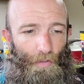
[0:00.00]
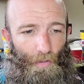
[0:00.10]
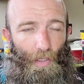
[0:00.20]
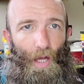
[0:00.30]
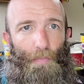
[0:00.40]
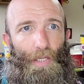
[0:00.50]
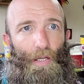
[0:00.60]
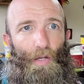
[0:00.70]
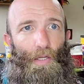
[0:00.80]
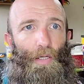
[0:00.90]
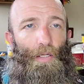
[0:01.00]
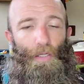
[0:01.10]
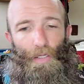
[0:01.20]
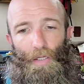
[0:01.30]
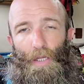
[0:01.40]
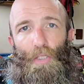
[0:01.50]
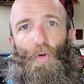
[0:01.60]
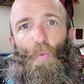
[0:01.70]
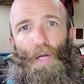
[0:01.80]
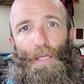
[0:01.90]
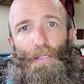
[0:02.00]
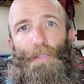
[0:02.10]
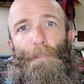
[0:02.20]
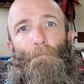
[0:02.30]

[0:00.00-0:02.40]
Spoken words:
the lobby area, and you'll wait,